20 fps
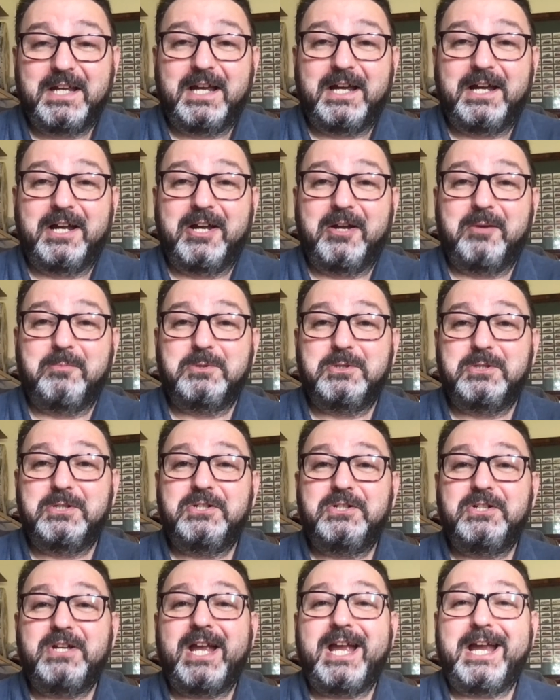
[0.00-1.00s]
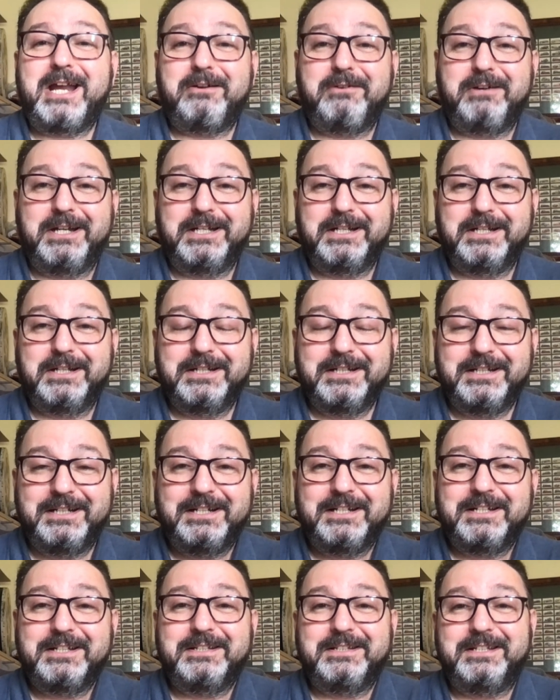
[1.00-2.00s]
I am sharing
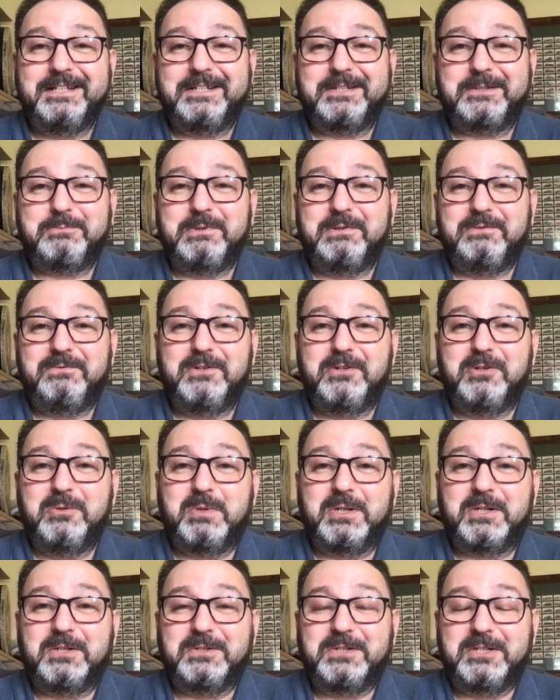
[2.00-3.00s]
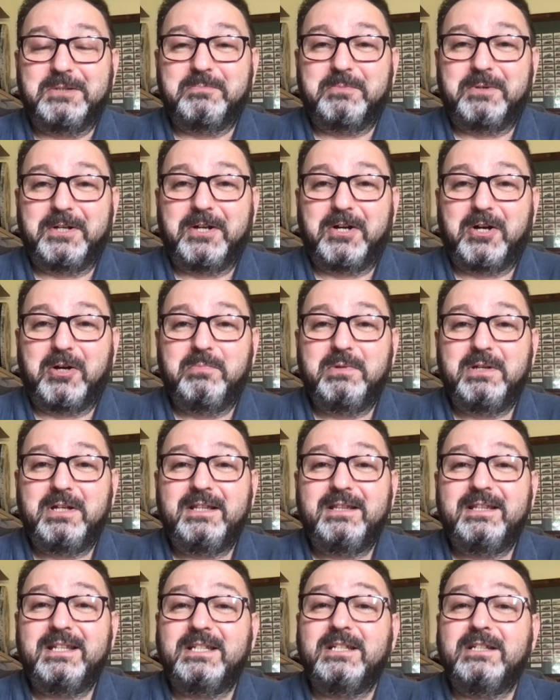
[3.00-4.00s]
this with you because it's my
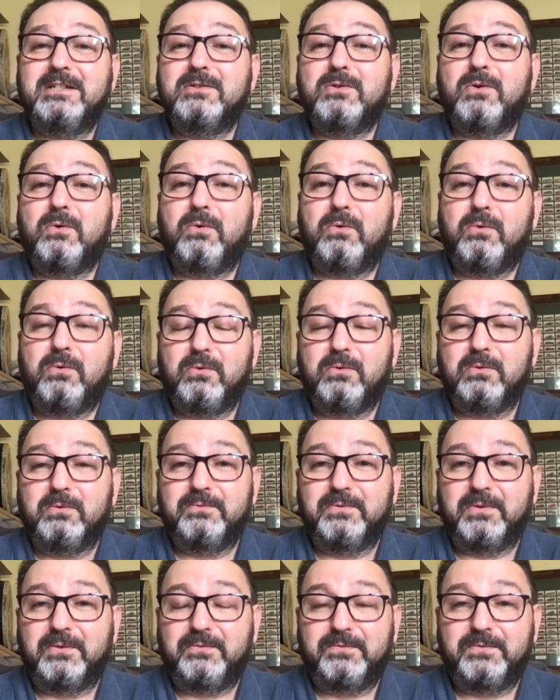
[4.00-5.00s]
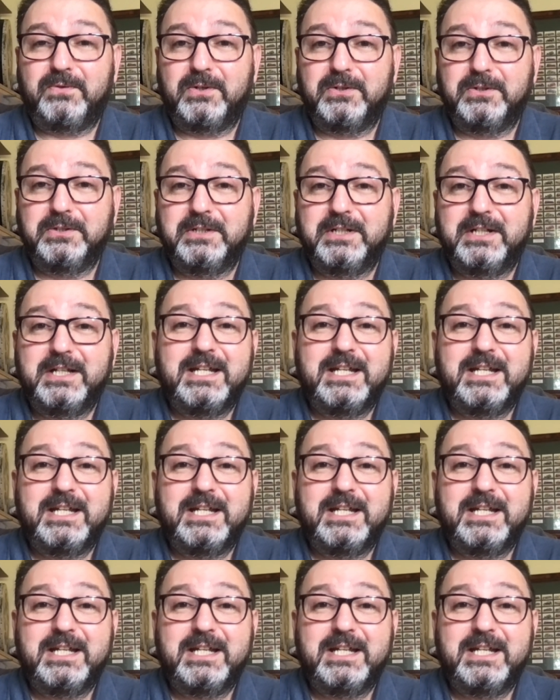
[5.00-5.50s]
hobby. This is all for fun.